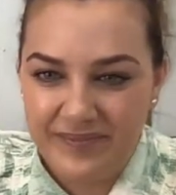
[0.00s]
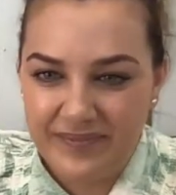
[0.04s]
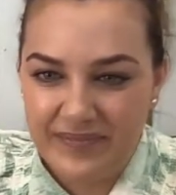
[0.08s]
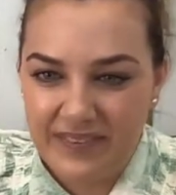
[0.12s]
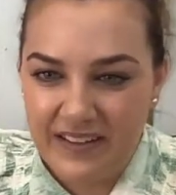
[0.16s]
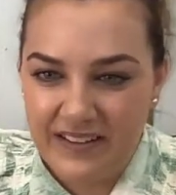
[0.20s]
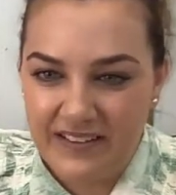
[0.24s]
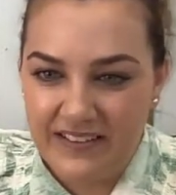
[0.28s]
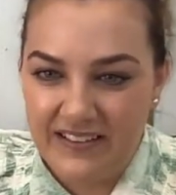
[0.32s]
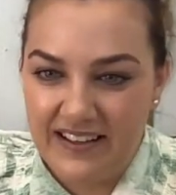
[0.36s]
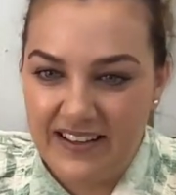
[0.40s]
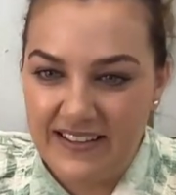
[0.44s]

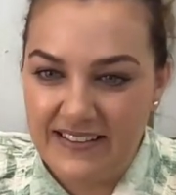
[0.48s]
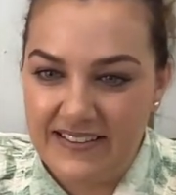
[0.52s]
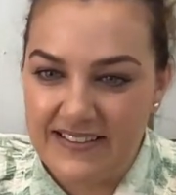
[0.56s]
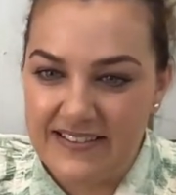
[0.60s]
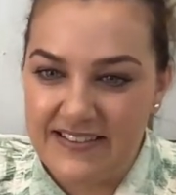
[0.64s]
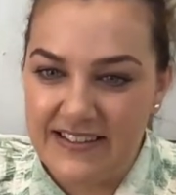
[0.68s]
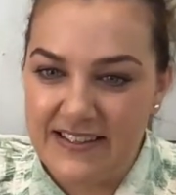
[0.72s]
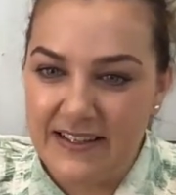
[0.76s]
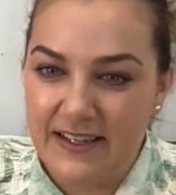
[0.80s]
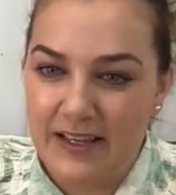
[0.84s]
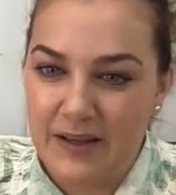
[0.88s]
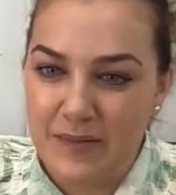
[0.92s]
You'd like to
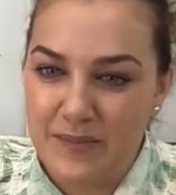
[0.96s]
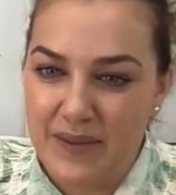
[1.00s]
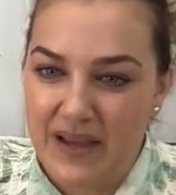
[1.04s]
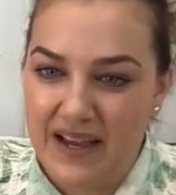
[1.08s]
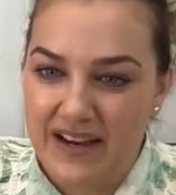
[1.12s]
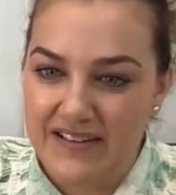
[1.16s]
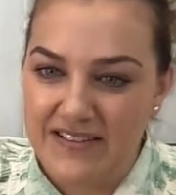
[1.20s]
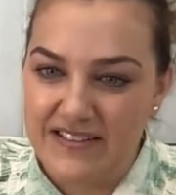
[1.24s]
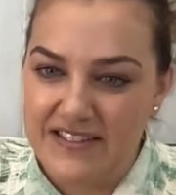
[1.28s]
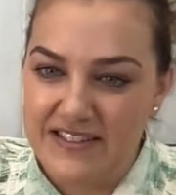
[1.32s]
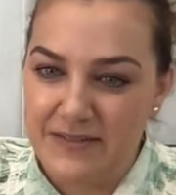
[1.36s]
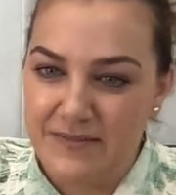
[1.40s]
see a
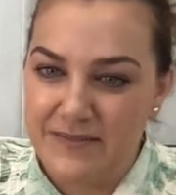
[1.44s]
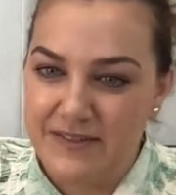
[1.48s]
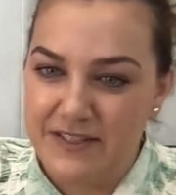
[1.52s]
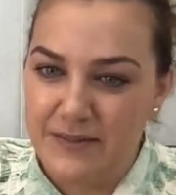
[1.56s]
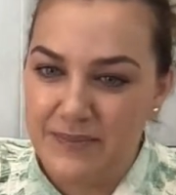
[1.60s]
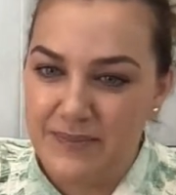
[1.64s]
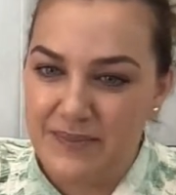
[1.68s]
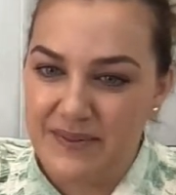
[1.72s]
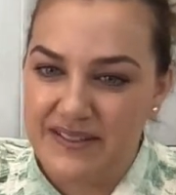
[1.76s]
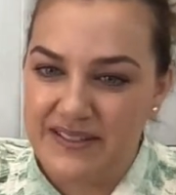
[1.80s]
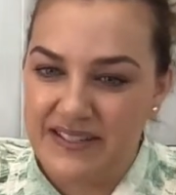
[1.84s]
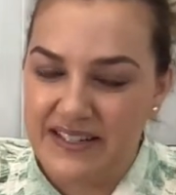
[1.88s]
comparison with the
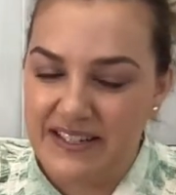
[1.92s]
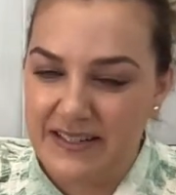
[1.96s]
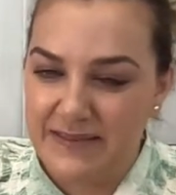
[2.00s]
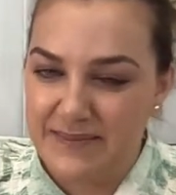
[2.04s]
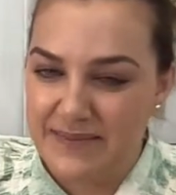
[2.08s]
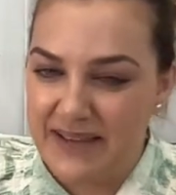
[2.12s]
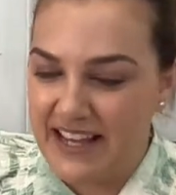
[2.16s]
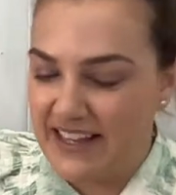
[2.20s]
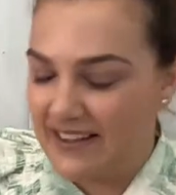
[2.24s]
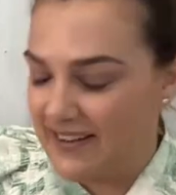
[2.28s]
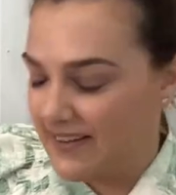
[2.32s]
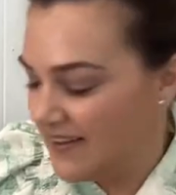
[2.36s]
petite
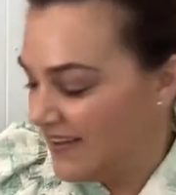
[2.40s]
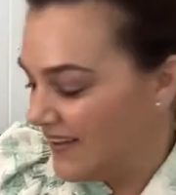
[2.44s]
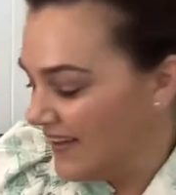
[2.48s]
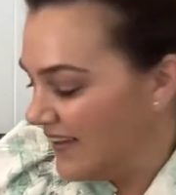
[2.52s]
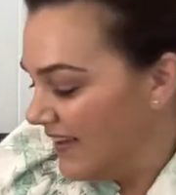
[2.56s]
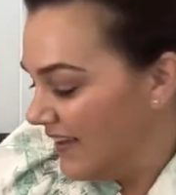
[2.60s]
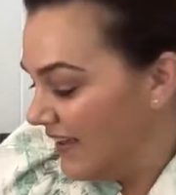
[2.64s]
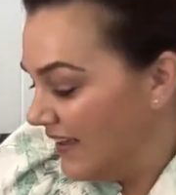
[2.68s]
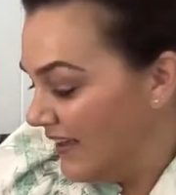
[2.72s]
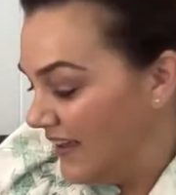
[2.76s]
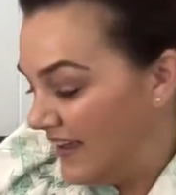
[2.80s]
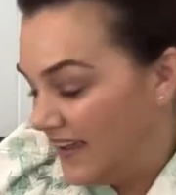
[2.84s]
male?
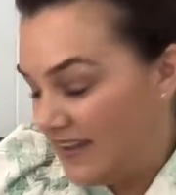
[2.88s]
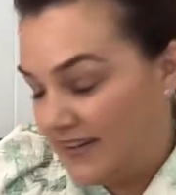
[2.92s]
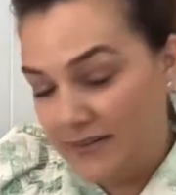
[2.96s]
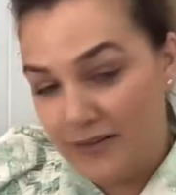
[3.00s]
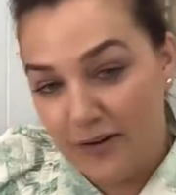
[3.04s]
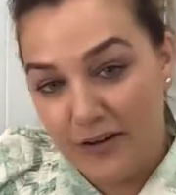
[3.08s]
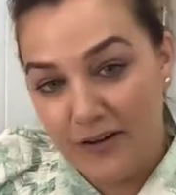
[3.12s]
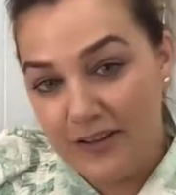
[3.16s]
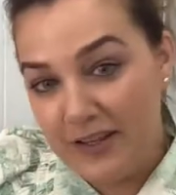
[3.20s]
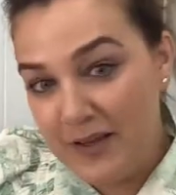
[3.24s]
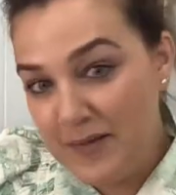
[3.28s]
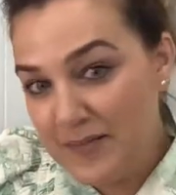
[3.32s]

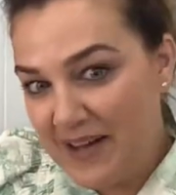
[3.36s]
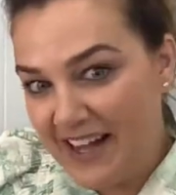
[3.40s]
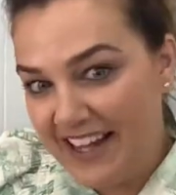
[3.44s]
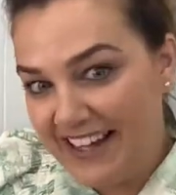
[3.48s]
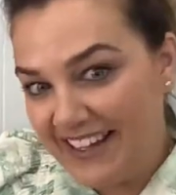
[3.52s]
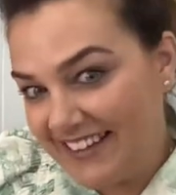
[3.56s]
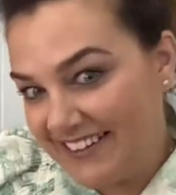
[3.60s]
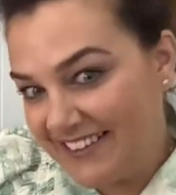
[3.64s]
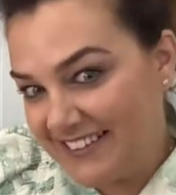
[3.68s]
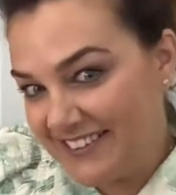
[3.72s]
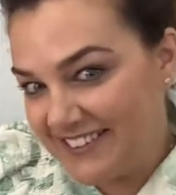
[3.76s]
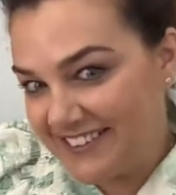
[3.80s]
Well, you might
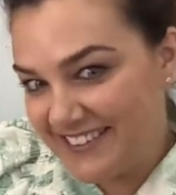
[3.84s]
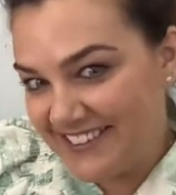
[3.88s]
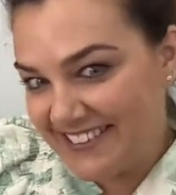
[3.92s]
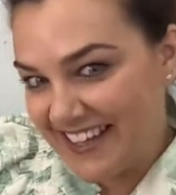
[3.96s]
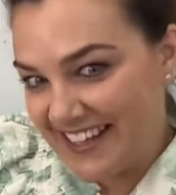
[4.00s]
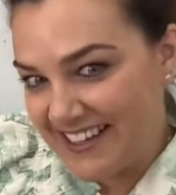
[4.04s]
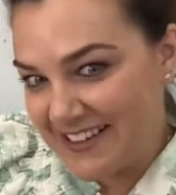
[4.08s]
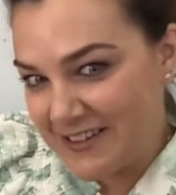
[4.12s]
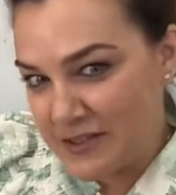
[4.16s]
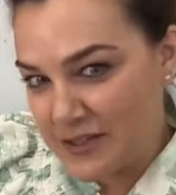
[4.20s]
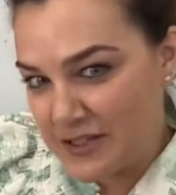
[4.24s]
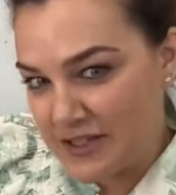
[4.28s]
get to do
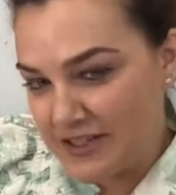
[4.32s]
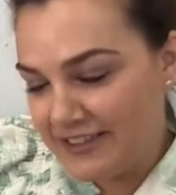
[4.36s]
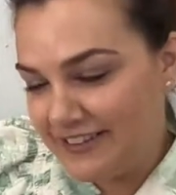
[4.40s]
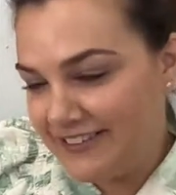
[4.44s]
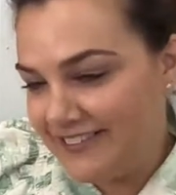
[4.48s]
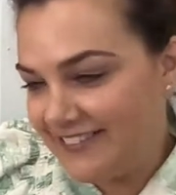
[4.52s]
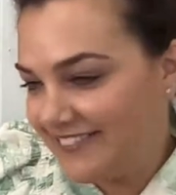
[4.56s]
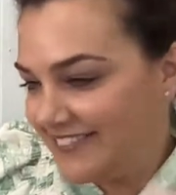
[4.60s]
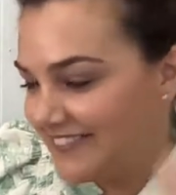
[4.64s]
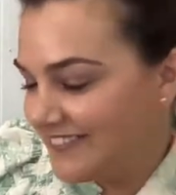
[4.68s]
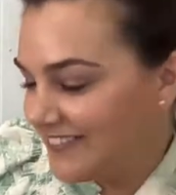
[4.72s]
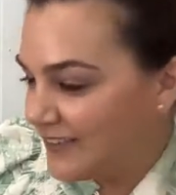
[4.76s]
that
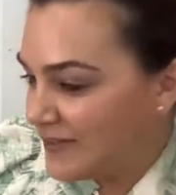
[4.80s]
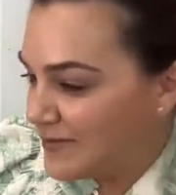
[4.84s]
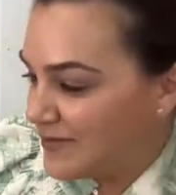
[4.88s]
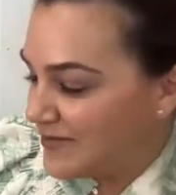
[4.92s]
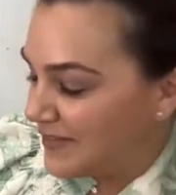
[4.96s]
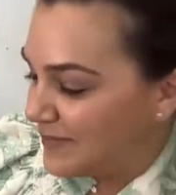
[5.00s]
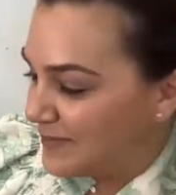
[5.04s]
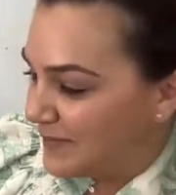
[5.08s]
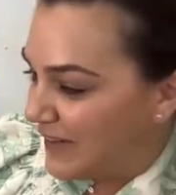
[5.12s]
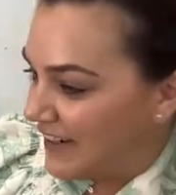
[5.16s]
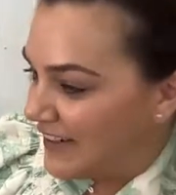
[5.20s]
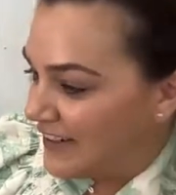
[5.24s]
soon.
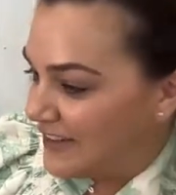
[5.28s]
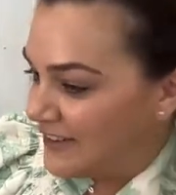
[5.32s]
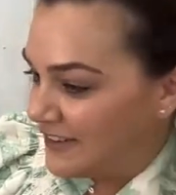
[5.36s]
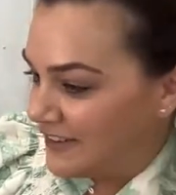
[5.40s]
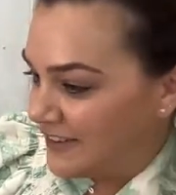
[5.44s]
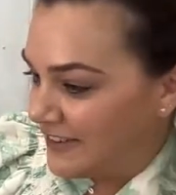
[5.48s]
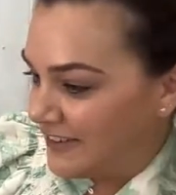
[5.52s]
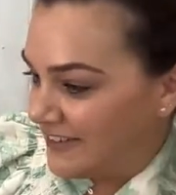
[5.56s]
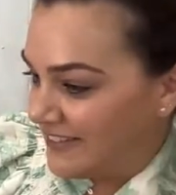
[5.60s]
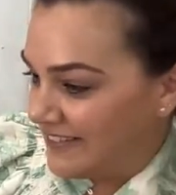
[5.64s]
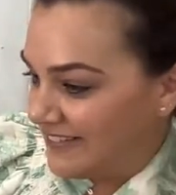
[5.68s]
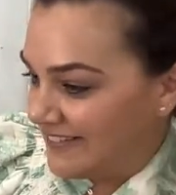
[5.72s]
Mind
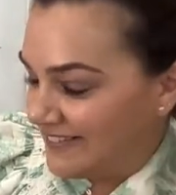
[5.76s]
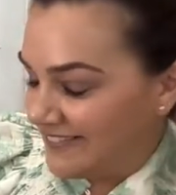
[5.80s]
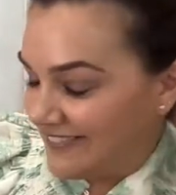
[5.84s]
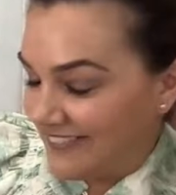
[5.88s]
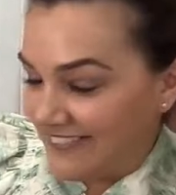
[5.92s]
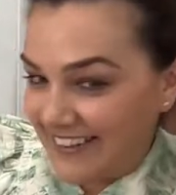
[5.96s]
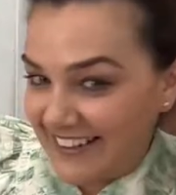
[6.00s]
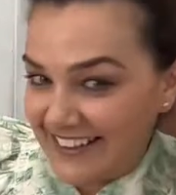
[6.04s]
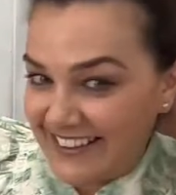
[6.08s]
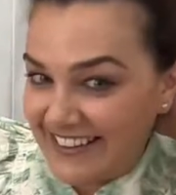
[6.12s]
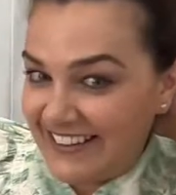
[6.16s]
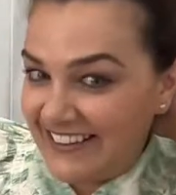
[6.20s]
you,
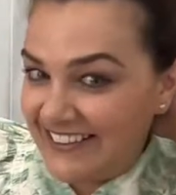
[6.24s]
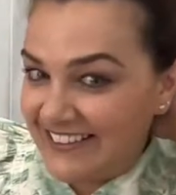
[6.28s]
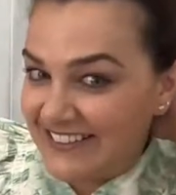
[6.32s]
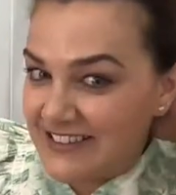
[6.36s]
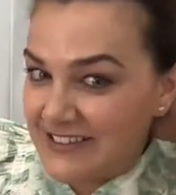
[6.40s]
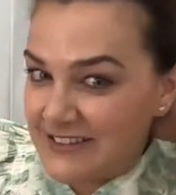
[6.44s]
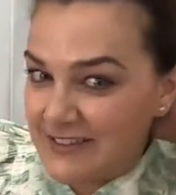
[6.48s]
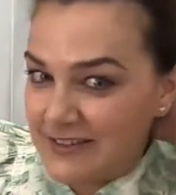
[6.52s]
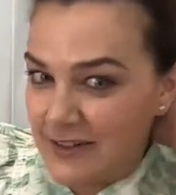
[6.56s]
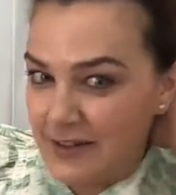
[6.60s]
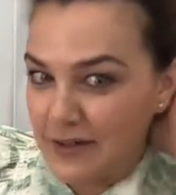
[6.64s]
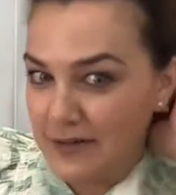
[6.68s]
I need to
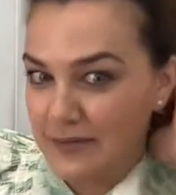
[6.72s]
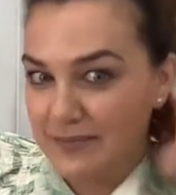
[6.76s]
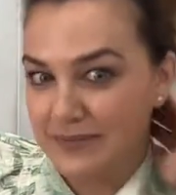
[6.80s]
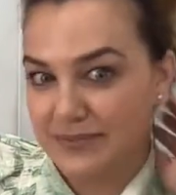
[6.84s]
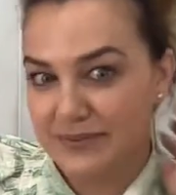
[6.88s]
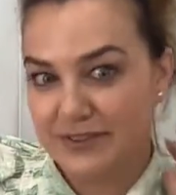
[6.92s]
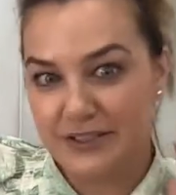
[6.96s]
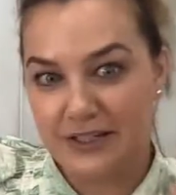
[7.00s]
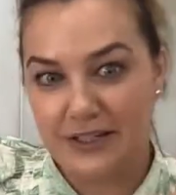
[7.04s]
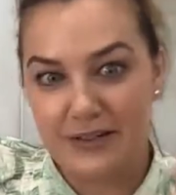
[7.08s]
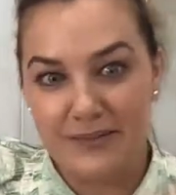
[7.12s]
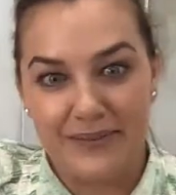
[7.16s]
stop
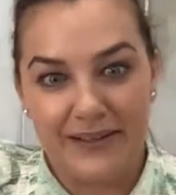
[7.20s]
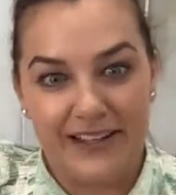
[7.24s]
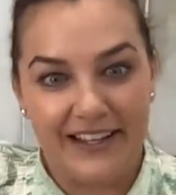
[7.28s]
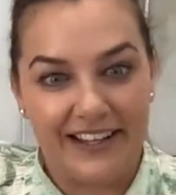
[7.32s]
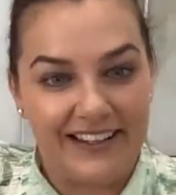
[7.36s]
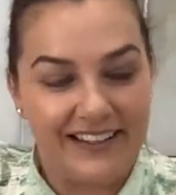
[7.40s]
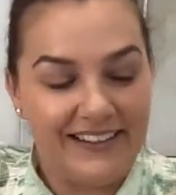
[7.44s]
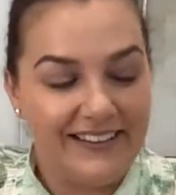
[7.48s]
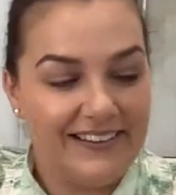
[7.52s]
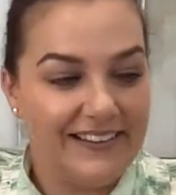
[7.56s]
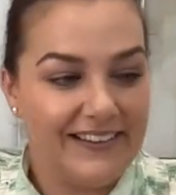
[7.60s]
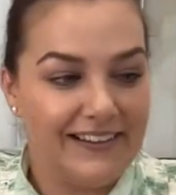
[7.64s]

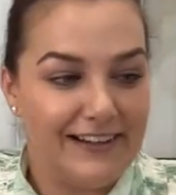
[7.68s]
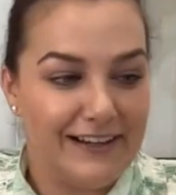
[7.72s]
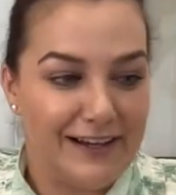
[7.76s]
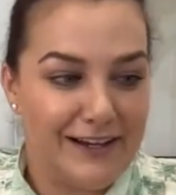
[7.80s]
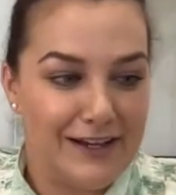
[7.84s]
shopping.